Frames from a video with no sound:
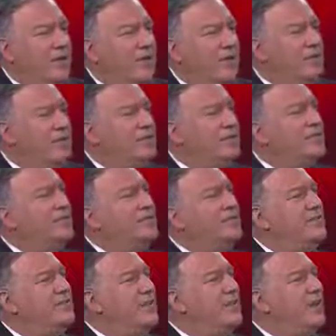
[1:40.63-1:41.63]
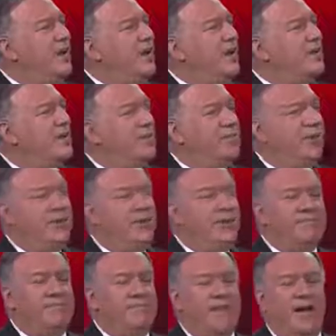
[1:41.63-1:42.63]
We've resisted seeing our
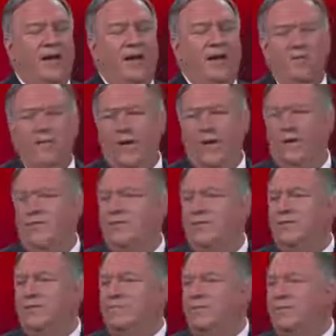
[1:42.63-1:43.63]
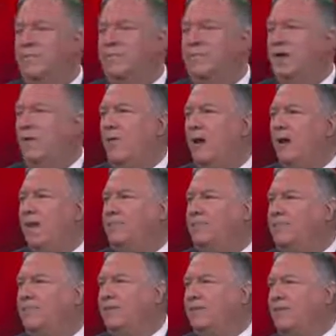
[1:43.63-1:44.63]
liberty and our freedoms slipping away.
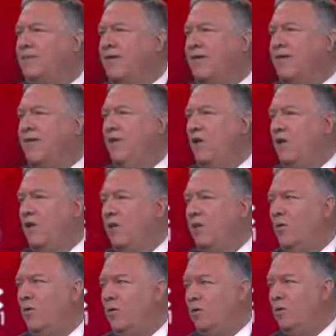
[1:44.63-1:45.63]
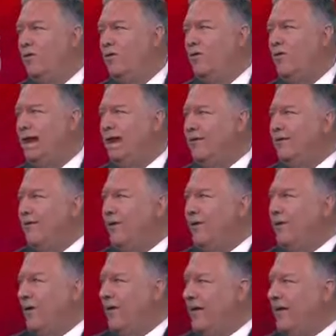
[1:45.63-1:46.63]
This is a noble, worthy fight,
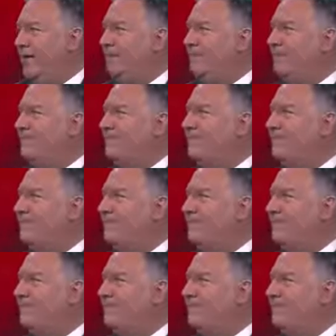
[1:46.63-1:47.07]
and we're in it.